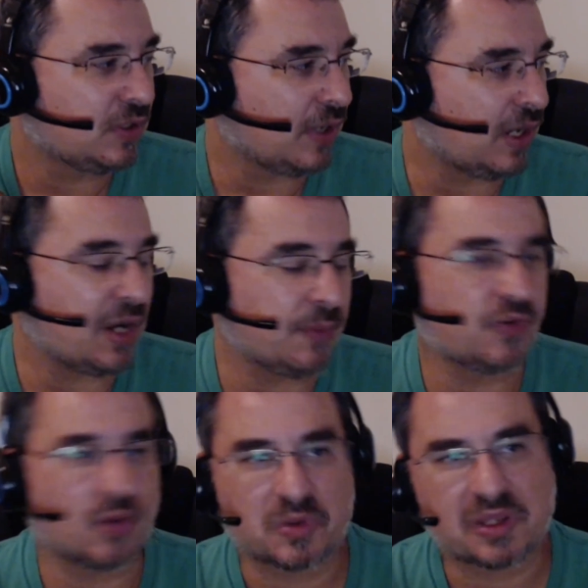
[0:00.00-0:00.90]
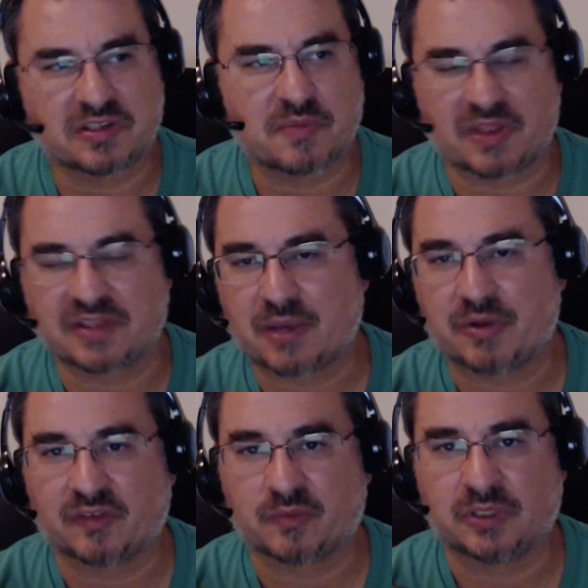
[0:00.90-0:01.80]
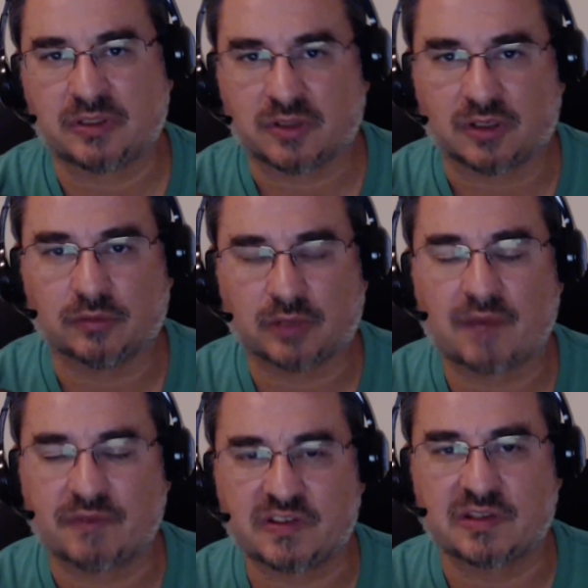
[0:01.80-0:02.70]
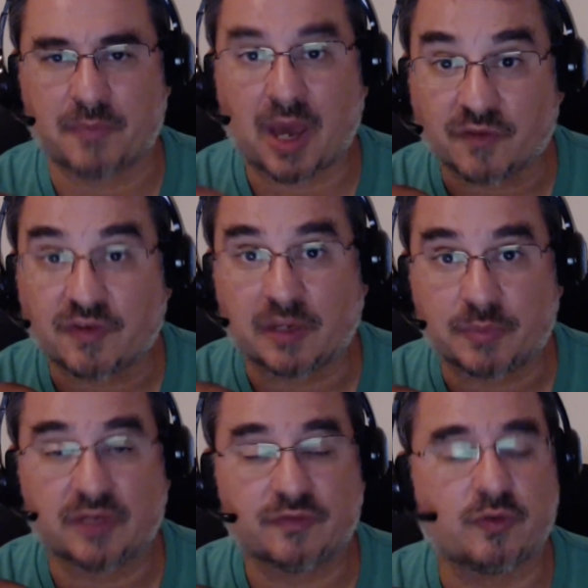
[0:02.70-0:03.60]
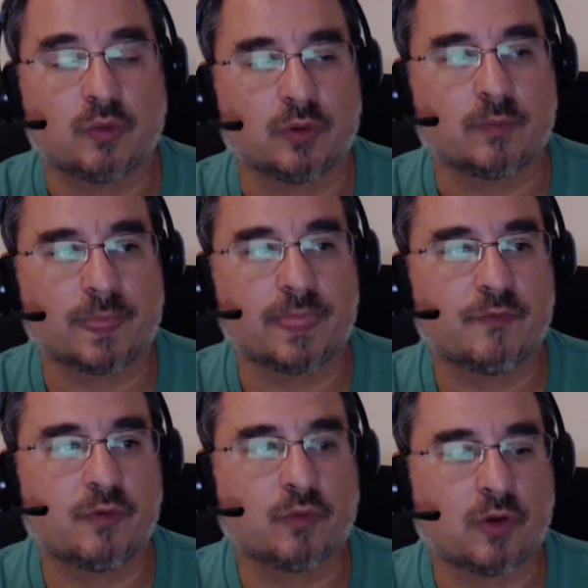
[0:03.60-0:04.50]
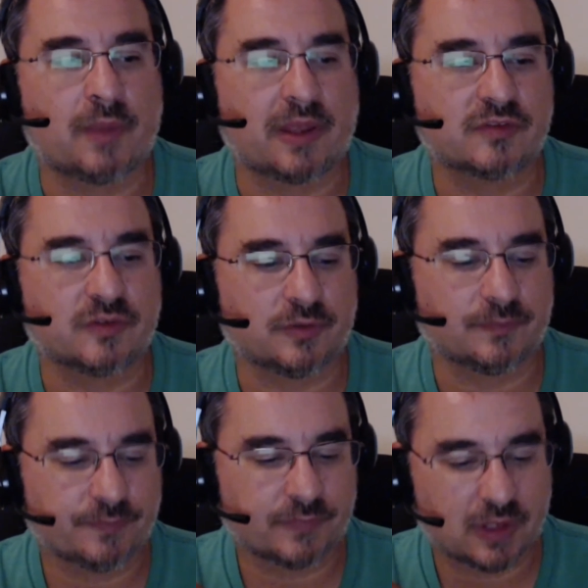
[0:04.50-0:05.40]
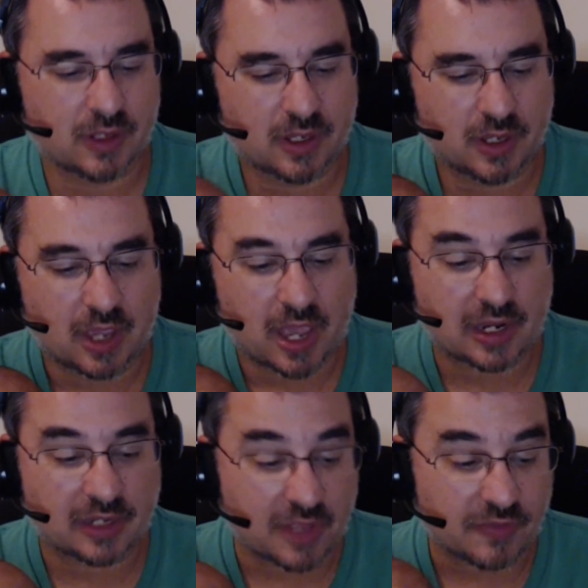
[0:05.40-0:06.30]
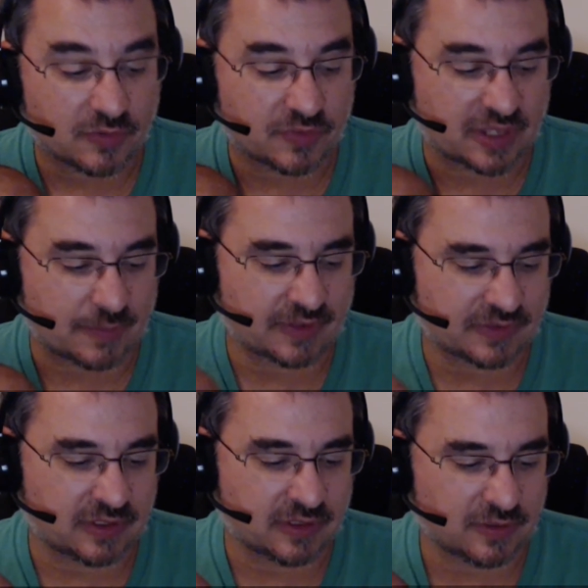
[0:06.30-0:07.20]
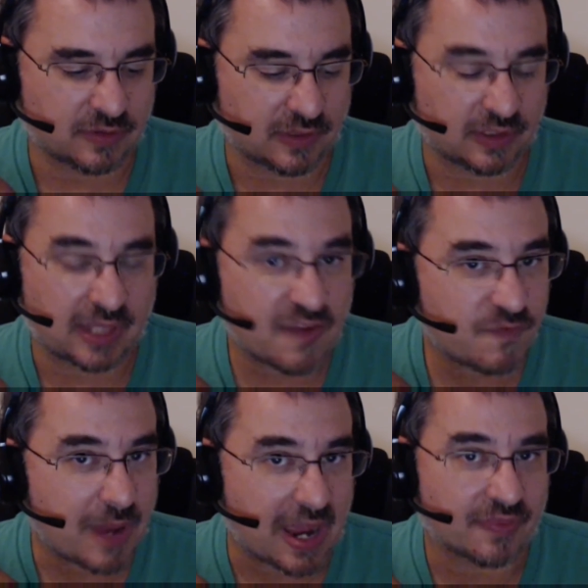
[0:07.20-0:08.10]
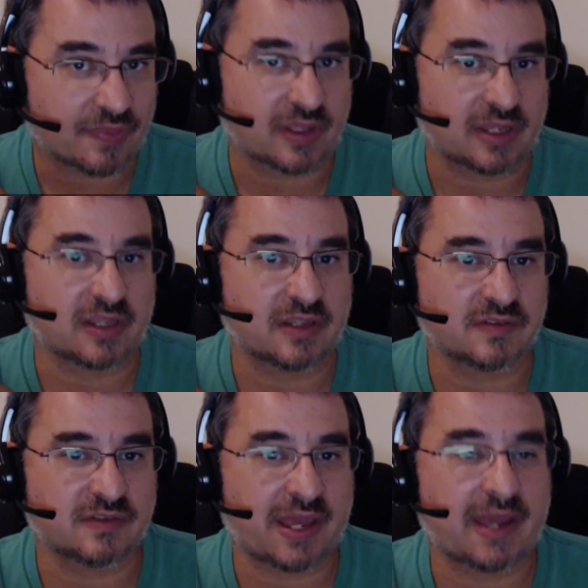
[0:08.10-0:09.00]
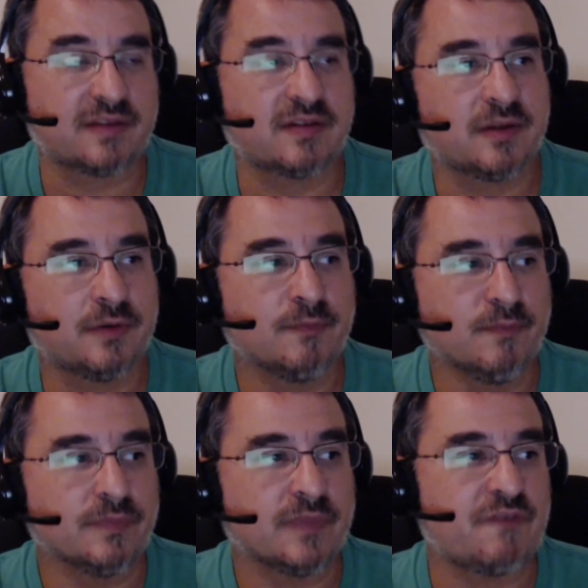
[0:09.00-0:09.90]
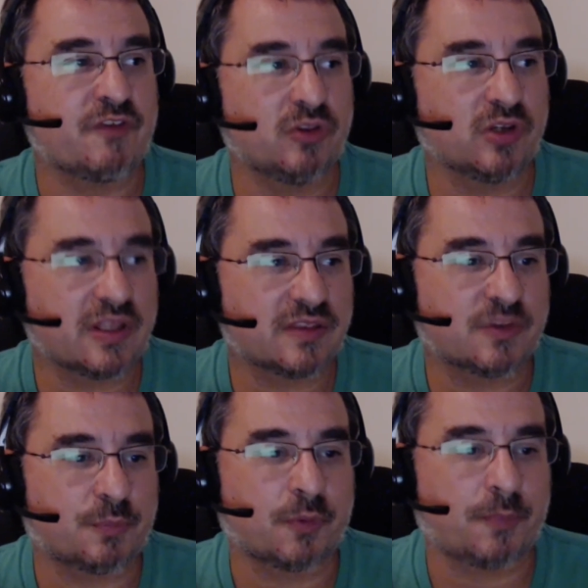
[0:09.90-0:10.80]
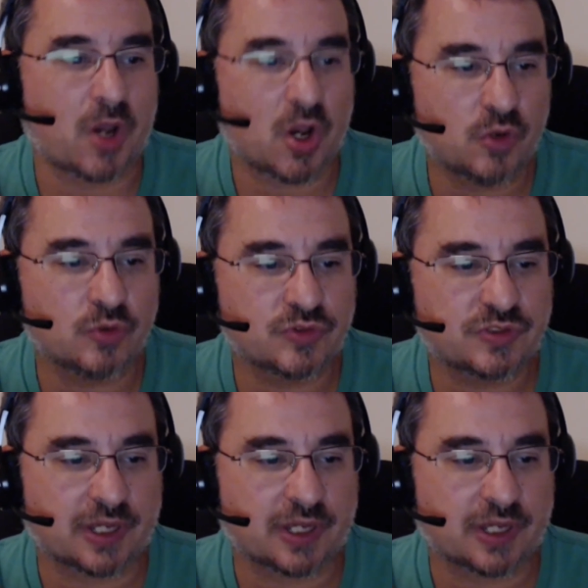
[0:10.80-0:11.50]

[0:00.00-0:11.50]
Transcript: So like something like that would have to be, obviously modified a bit for Rollmaster. Another thing about the life path thing is that if you look at the proposed